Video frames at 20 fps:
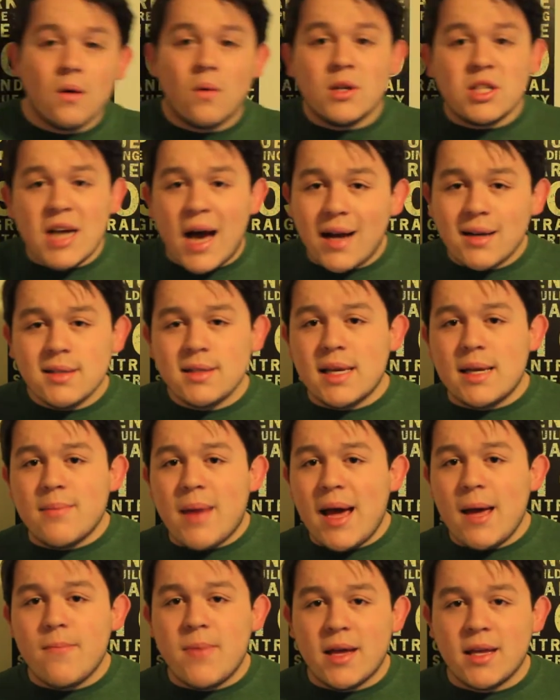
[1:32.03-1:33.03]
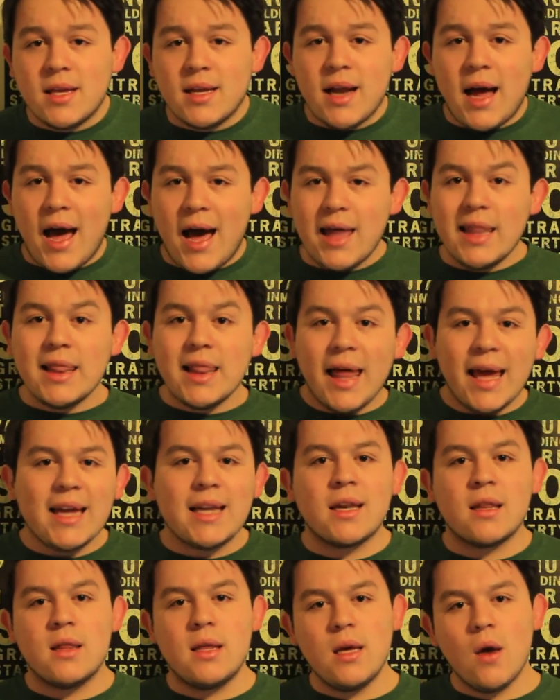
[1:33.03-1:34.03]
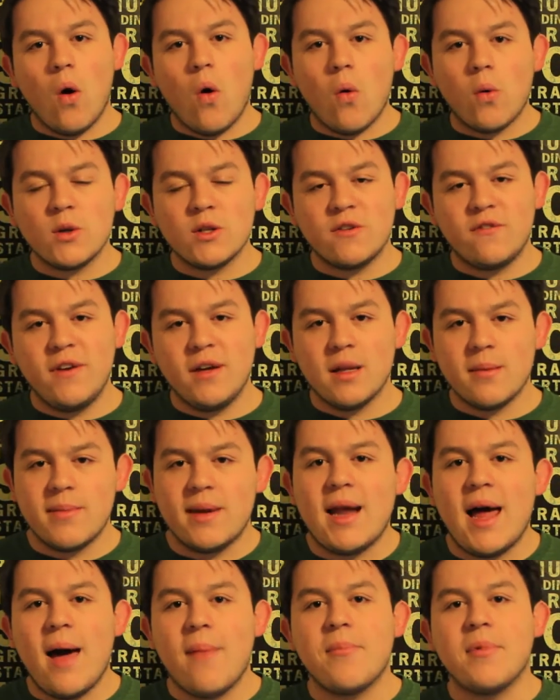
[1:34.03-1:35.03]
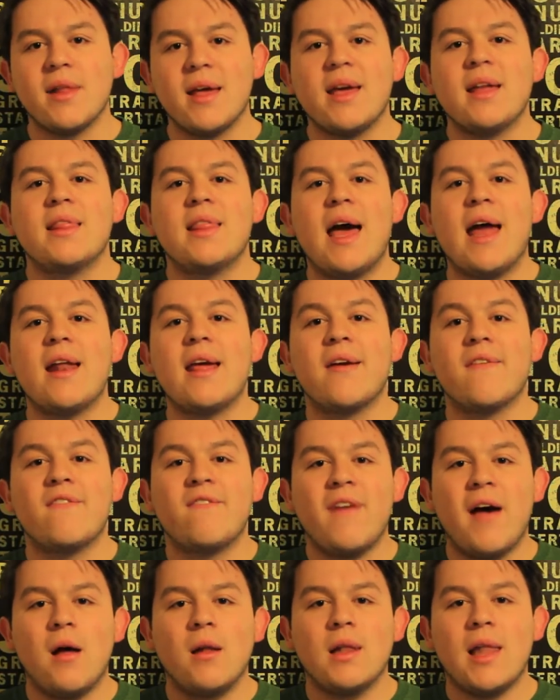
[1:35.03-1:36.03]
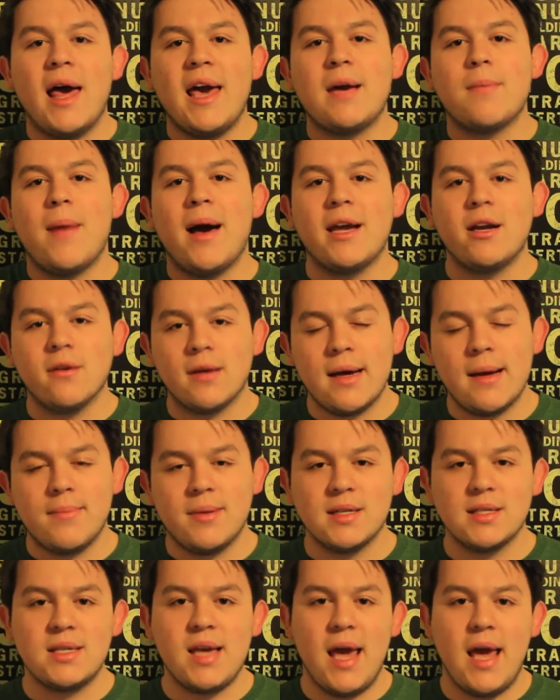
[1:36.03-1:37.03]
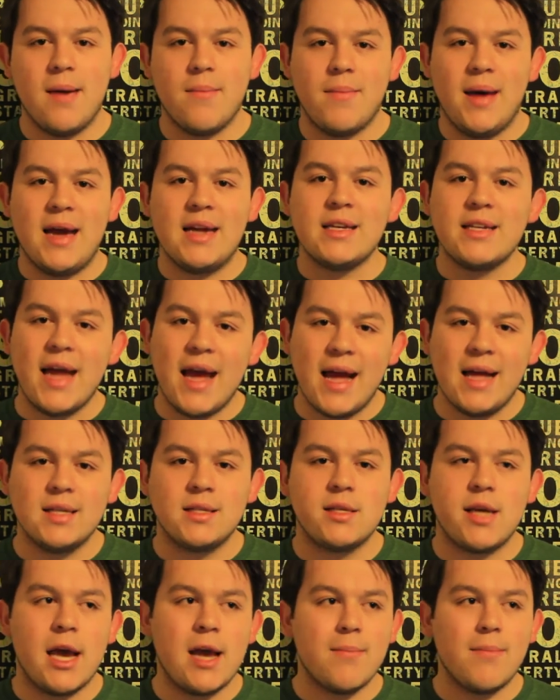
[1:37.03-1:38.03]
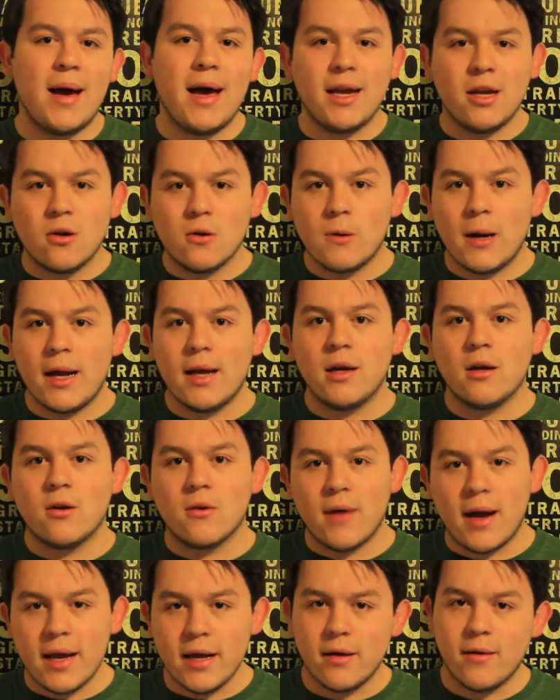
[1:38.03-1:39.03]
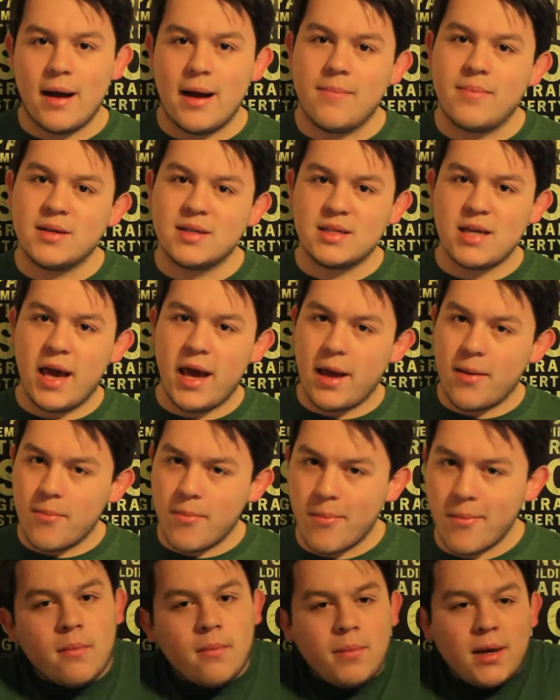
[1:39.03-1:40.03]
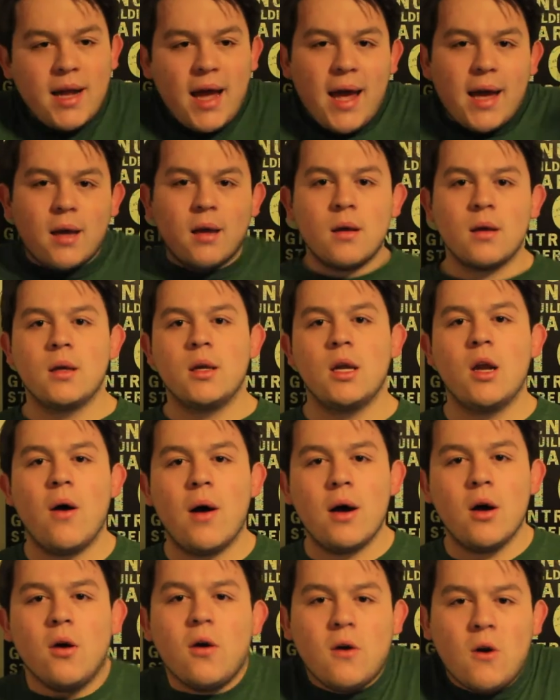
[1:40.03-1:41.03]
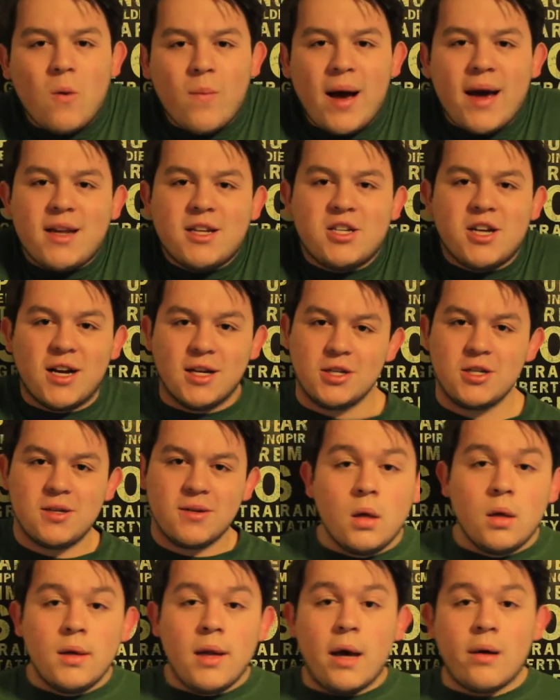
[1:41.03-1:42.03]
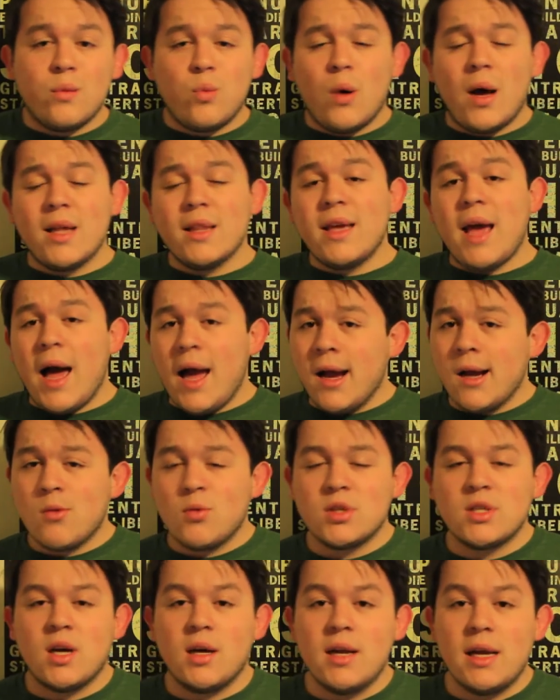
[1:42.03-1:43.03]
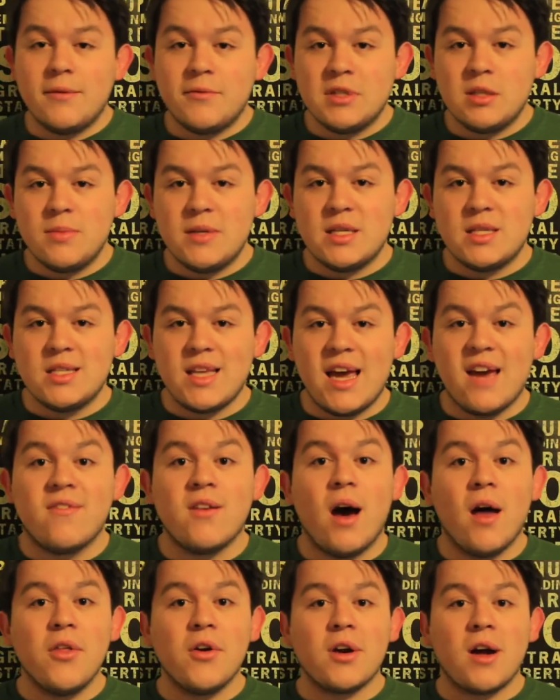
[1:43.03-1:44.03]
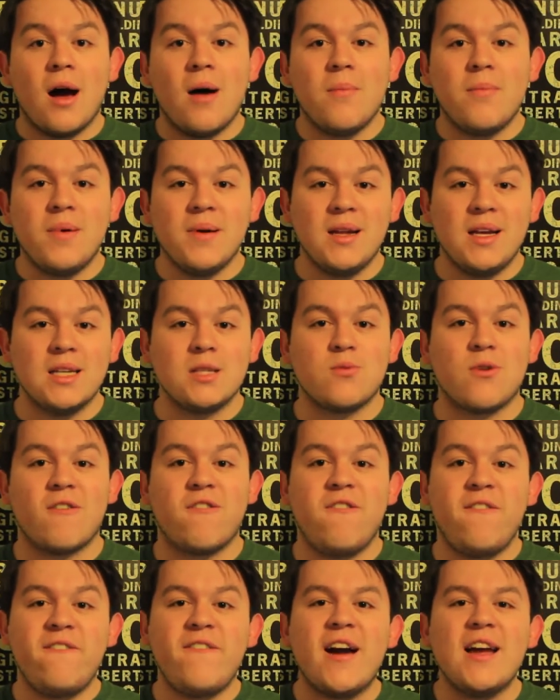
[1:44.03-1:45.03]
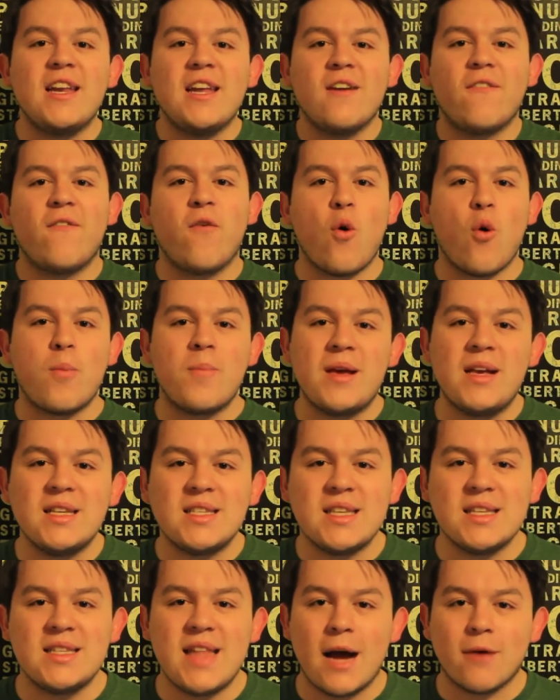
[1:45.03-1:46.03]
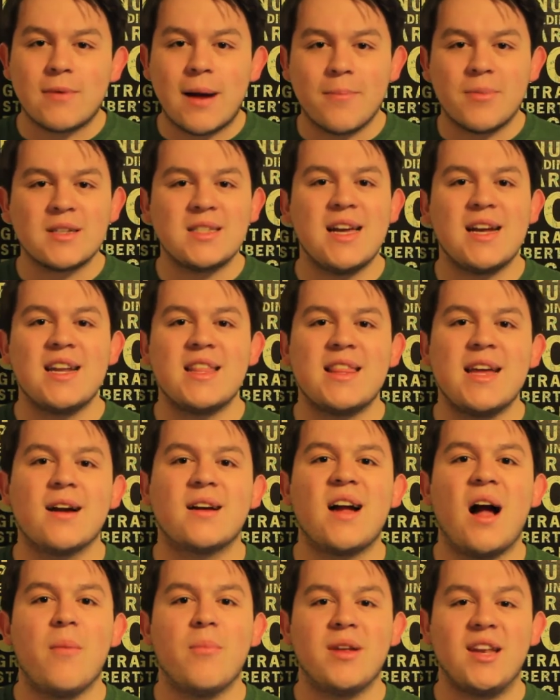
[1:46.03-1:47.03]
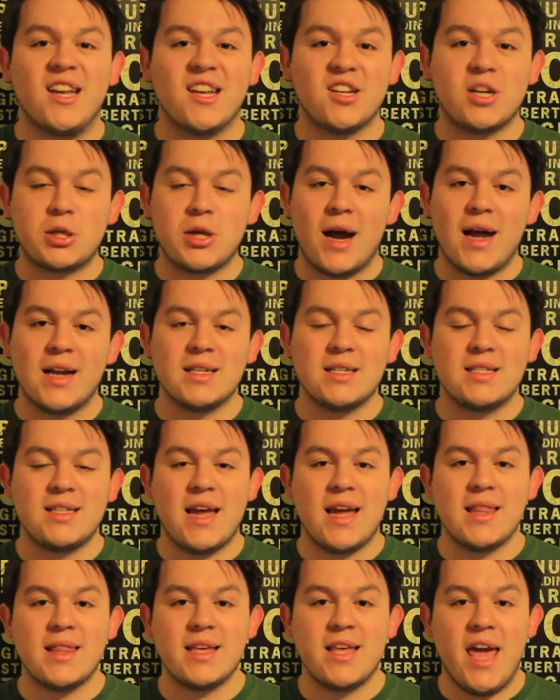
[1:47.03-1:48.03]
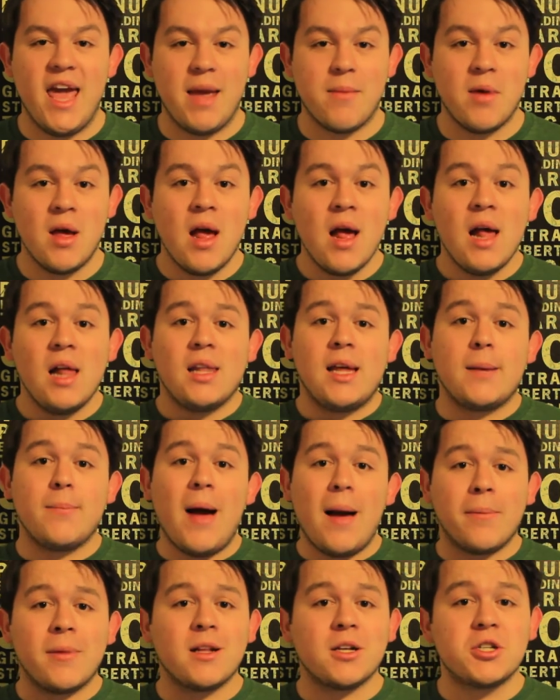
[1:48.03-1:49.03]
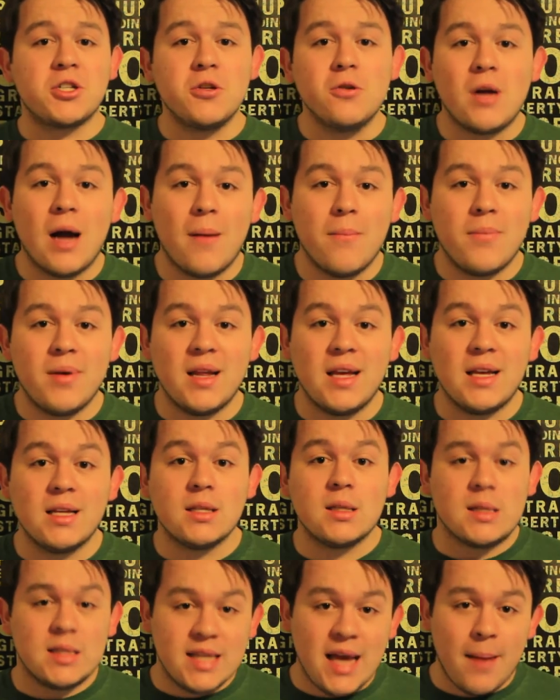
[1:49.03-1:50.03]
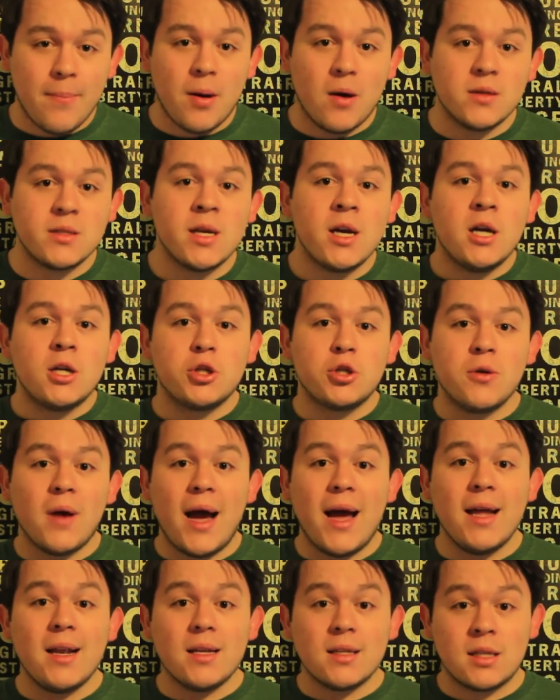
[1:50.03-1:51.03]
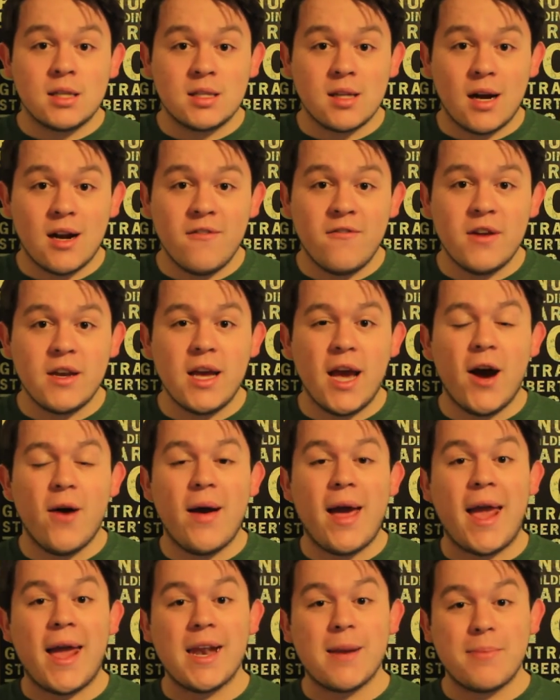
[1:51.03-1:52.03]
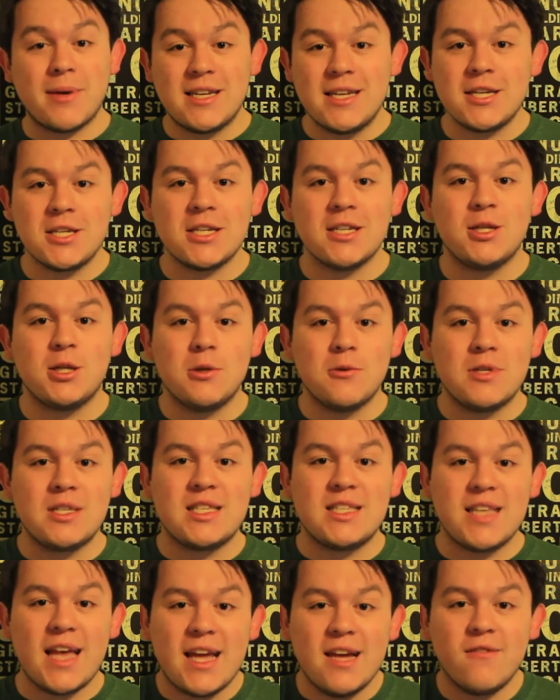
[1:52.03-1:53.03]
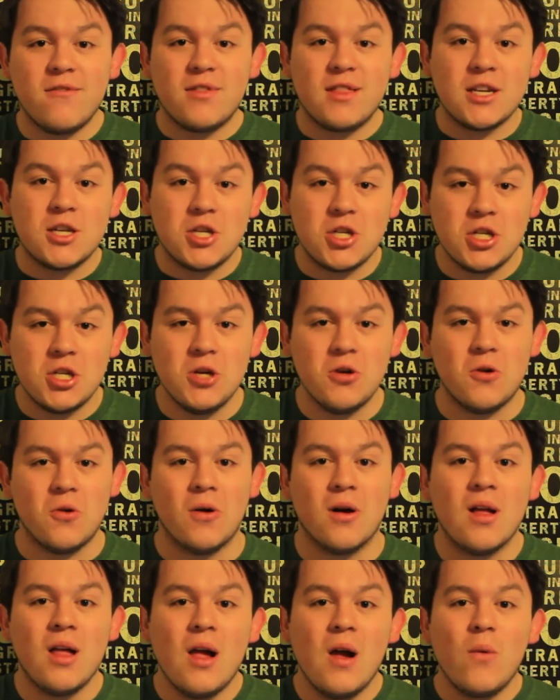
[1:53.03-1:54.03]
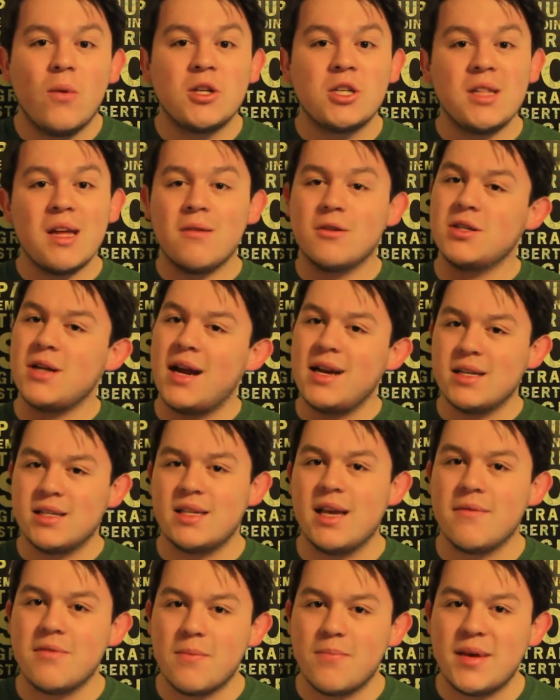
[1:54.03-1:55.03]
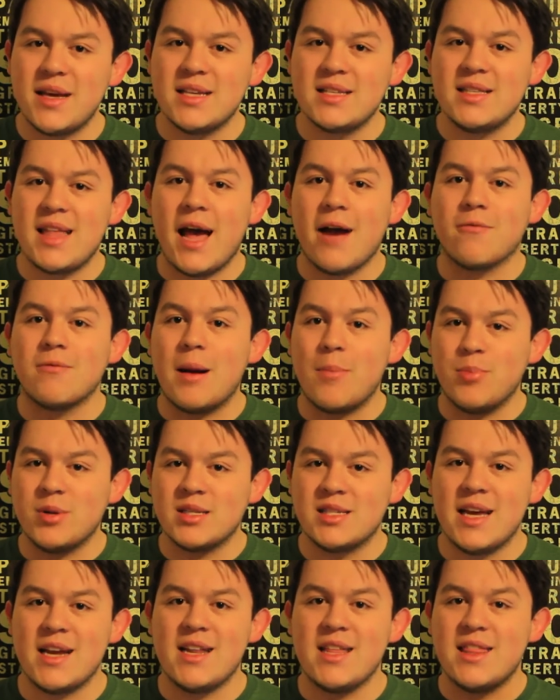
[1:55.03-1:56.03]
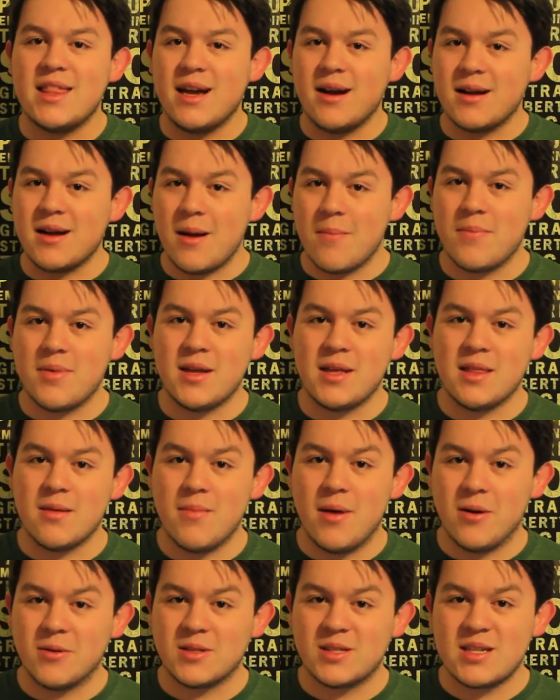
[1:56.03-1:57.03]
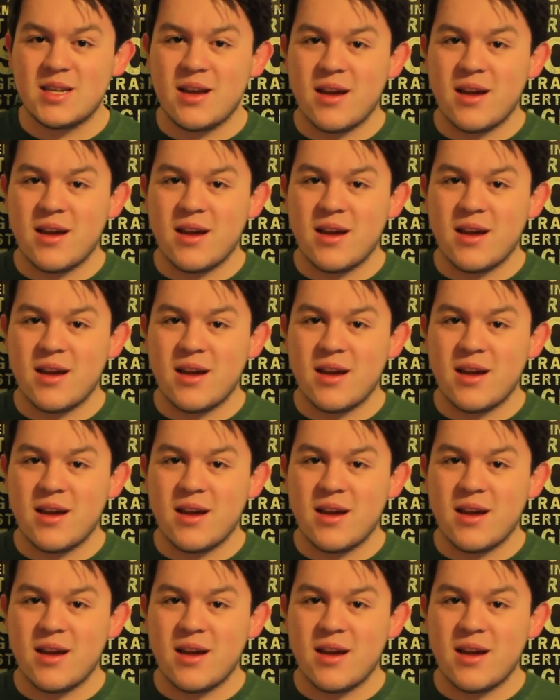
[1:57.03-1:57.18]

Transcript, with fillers: Which honestly, in my opinion, I liked the old feel of Monopoly, that it felt like my grandpa's game, my dad's game, my great-great-grandpa's game. But hey, you know what? Who am I to judge? Now, while the iron was unable to be saved, other companies were fighting for pieces that represented their company to try to stay in the game. Like popular shoe company Zappos tried to start a video and a petition to save the shoe, which they were trying to save the piece that represented their company the most.